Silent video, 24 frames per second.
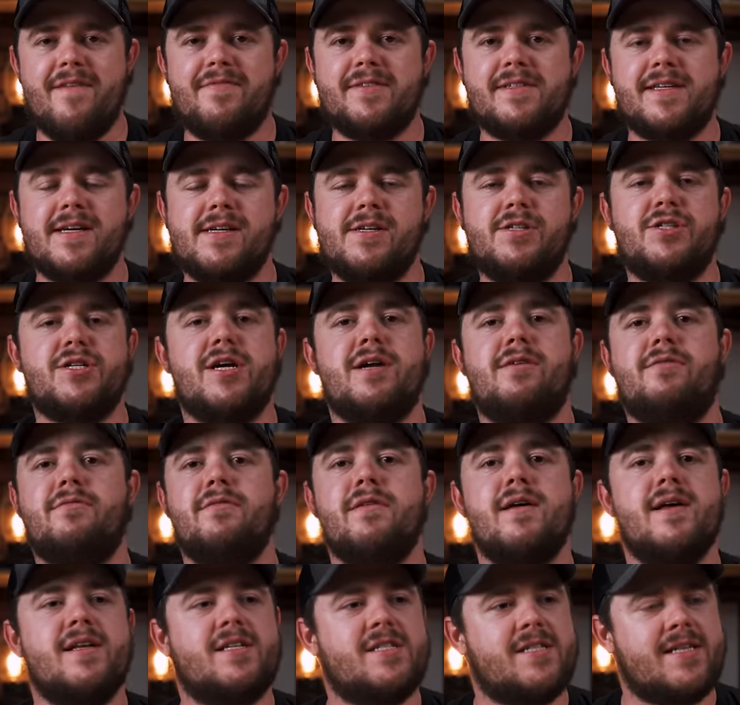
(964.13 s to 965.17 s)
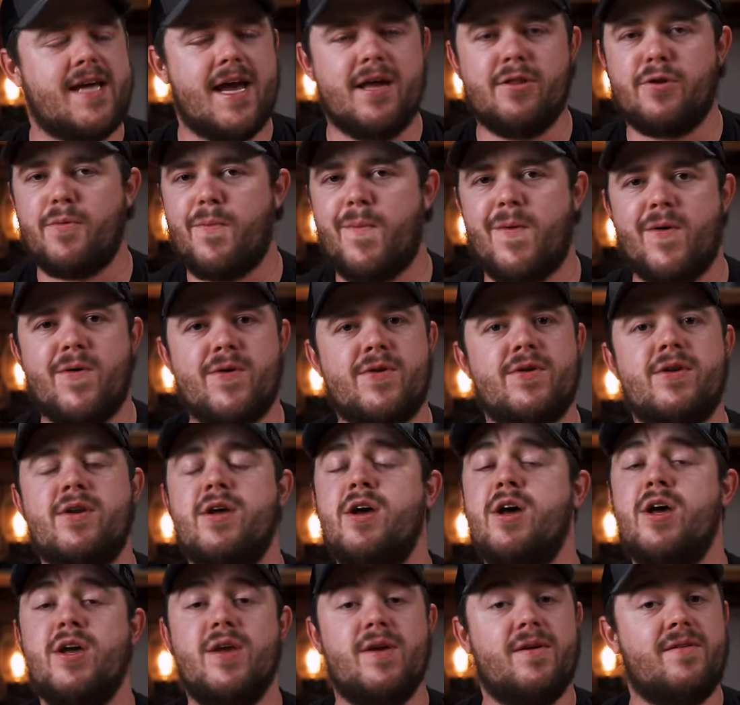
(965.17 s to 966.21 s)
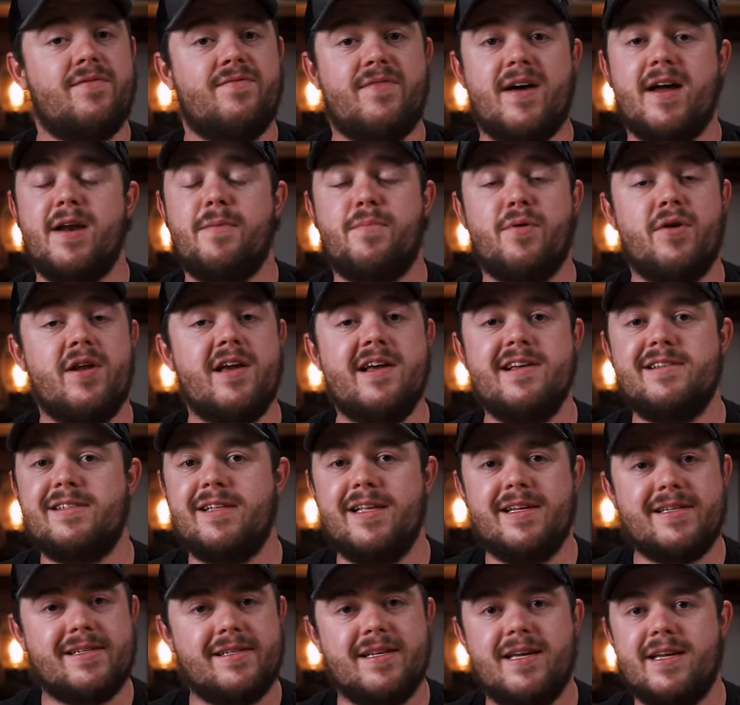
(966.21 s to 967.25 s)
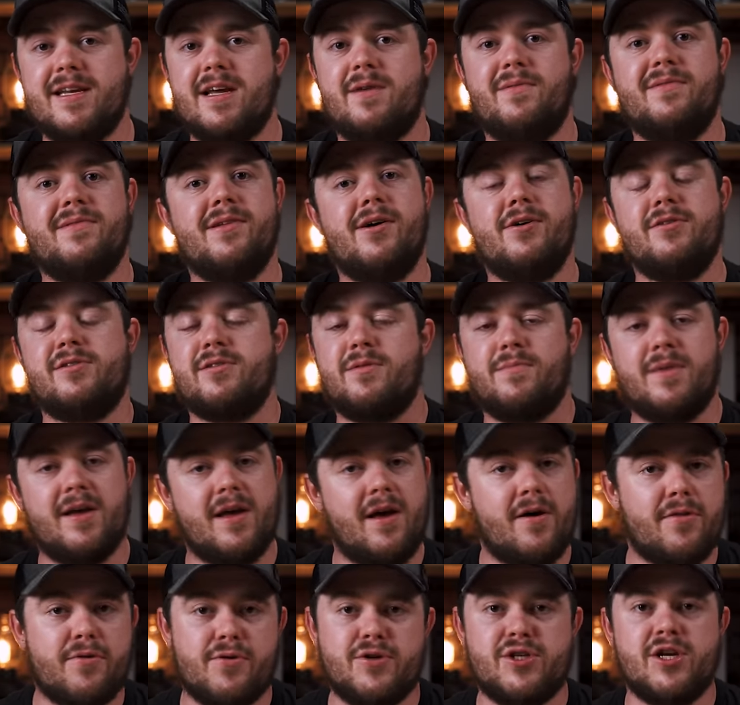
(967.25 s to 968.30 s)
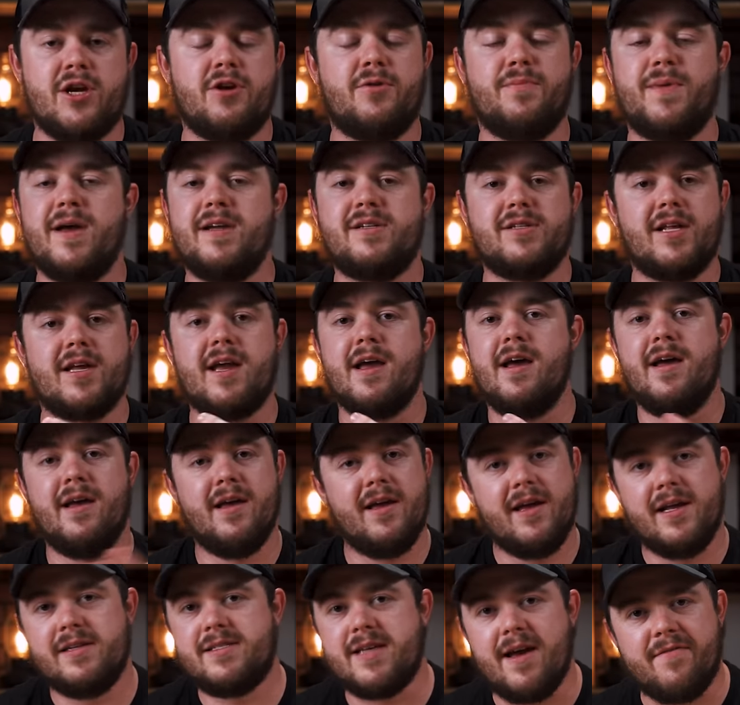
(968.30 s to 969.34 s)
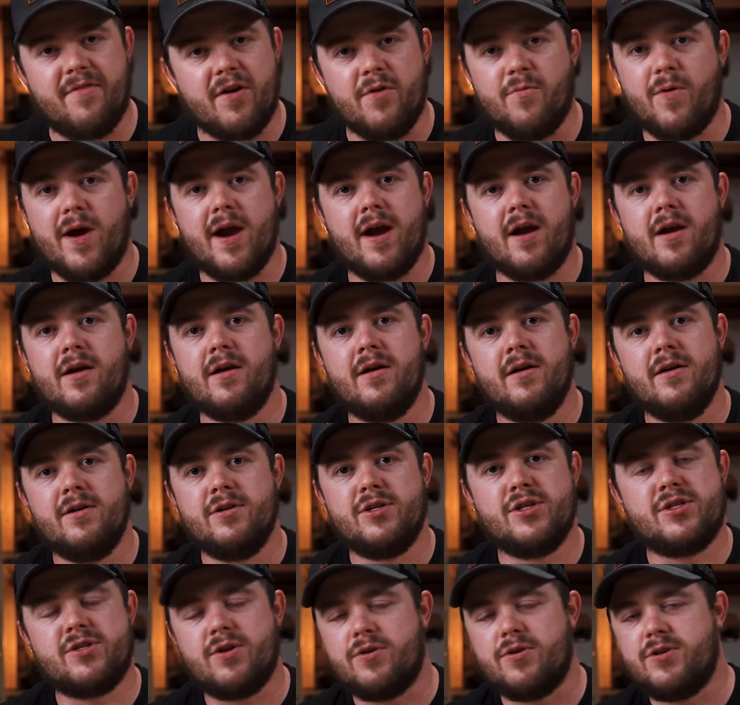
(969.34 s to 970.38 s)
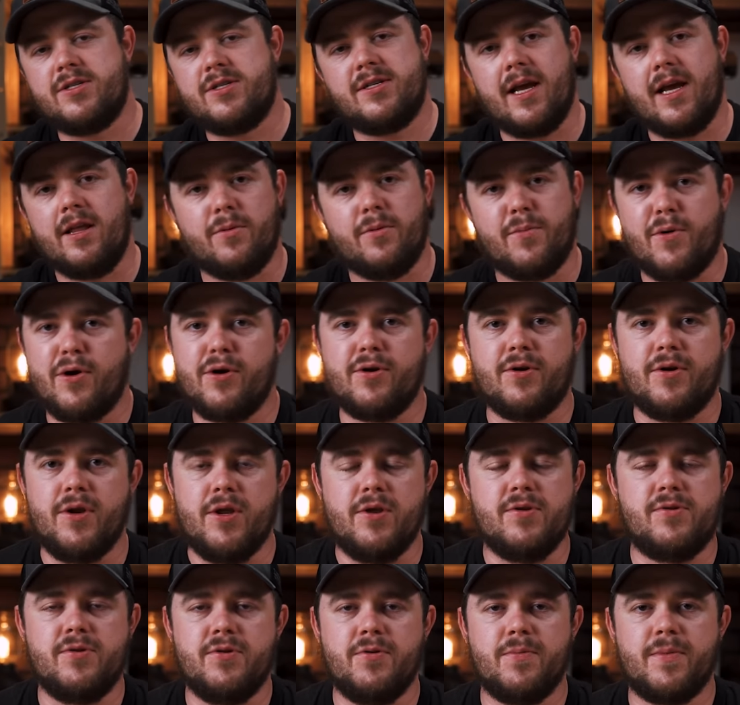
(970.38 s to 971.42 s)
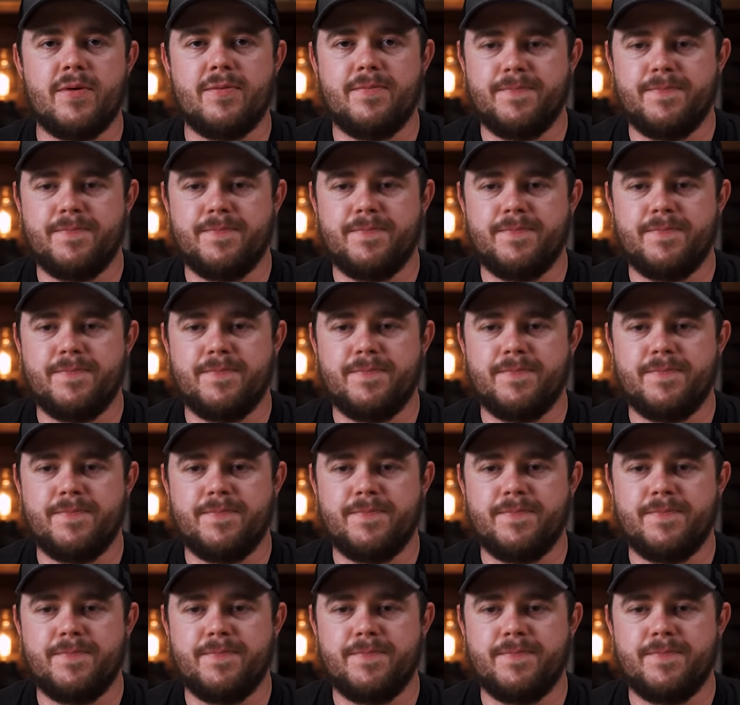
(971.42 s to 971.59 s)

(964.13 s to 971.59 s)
I have a second channel. It's Taylor Martin. You can find it pretty easily. It's linked down below. It's on my other channel page. Like it's everywhere. Just search Taylor Martin on YouTube.